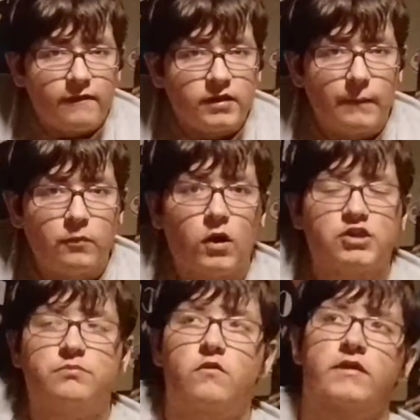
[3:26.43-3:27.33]
have time to
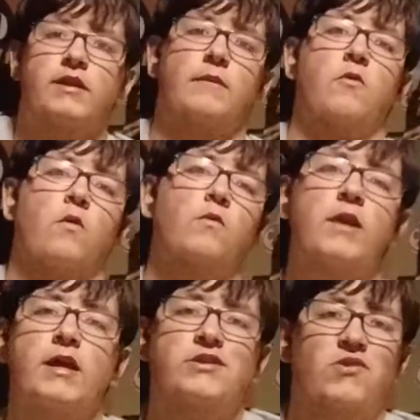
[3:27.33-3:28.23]
watch movies anymore, and when
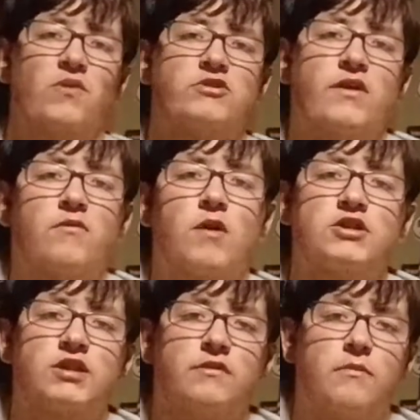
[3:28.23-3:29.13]
I do, I try to
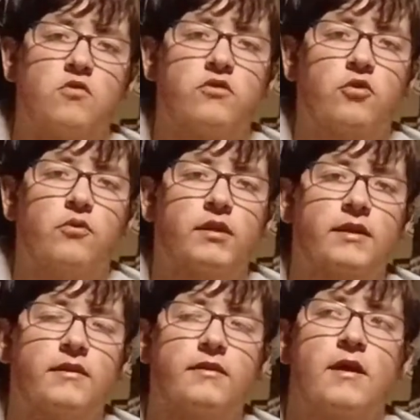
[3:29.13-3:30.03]
watch as most new
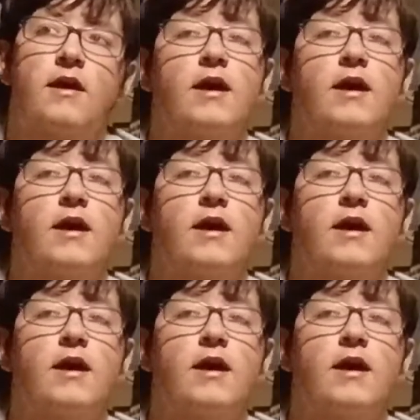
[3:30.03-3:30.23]
releases.